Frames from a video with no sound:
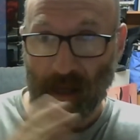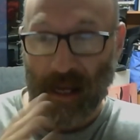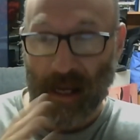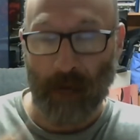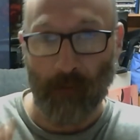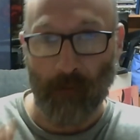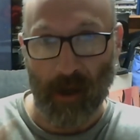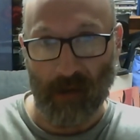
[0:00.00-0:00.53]

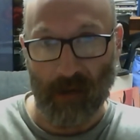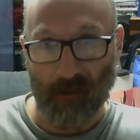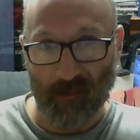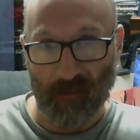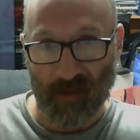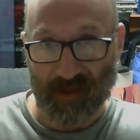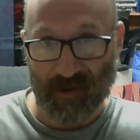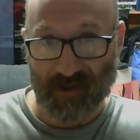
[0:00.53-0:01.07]
area
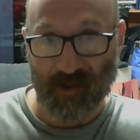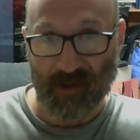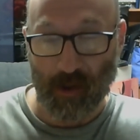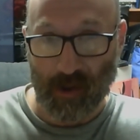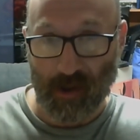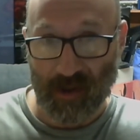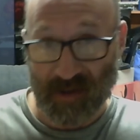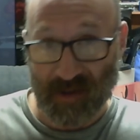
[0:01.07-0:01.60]
of this
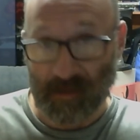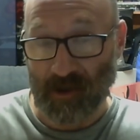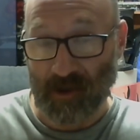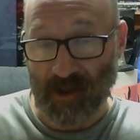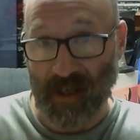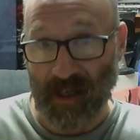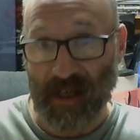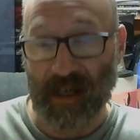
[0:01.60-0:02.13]
circuit,
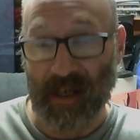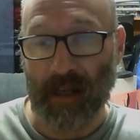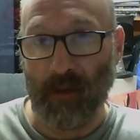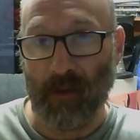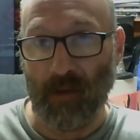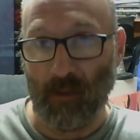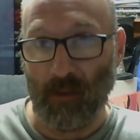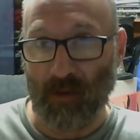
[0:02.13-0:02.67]
especially
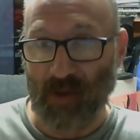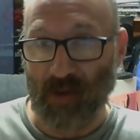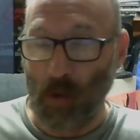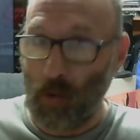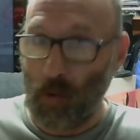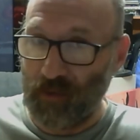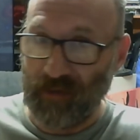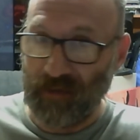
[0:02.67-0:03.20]
here, that was
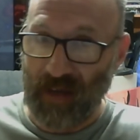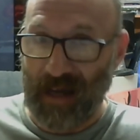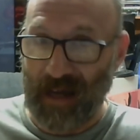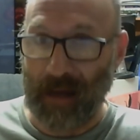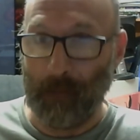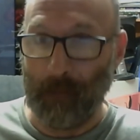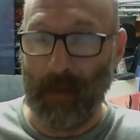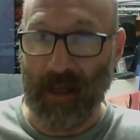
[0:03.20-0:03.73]
causing the
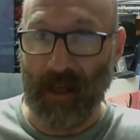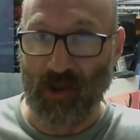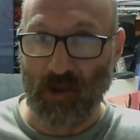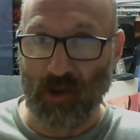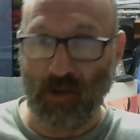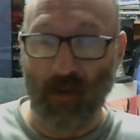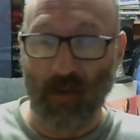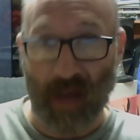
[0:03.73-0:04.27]
hum
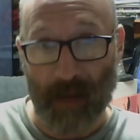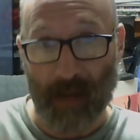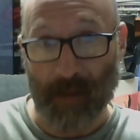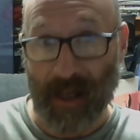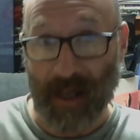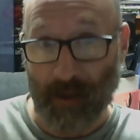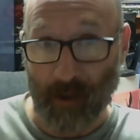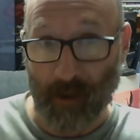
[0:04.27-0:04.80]
issue. Not the hum
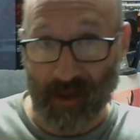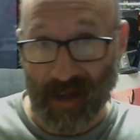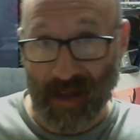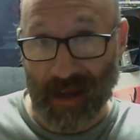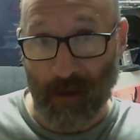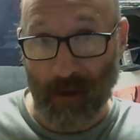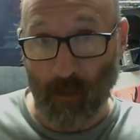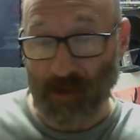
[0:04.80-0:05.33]
you're hearing
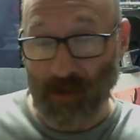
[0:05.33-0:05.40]
now,